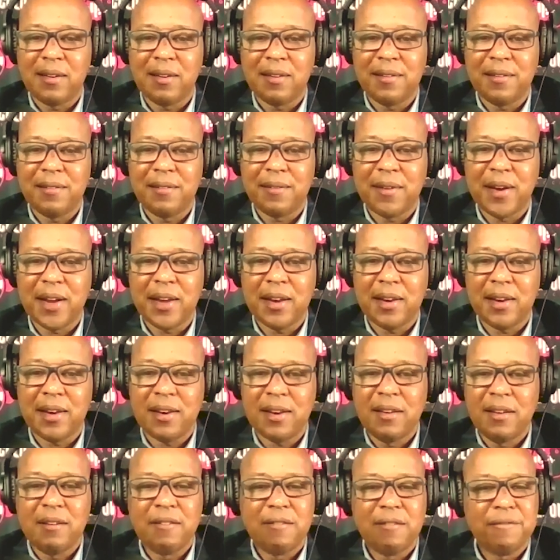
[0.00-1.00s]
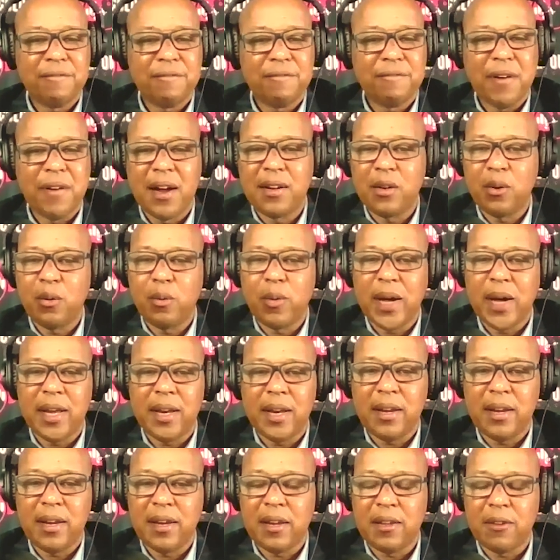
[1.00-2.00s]
right? Find a way to
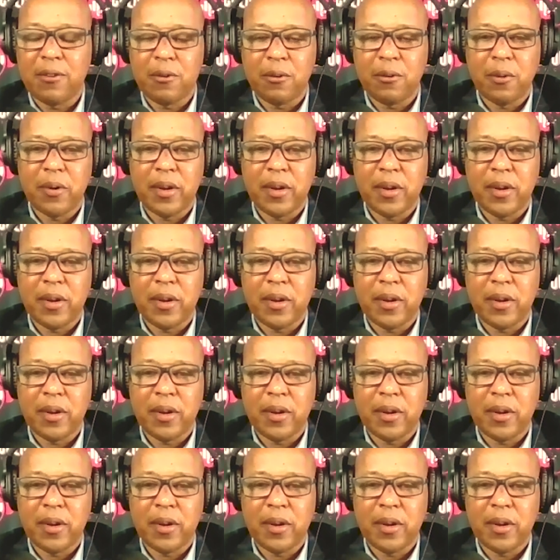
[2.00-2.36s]
through it.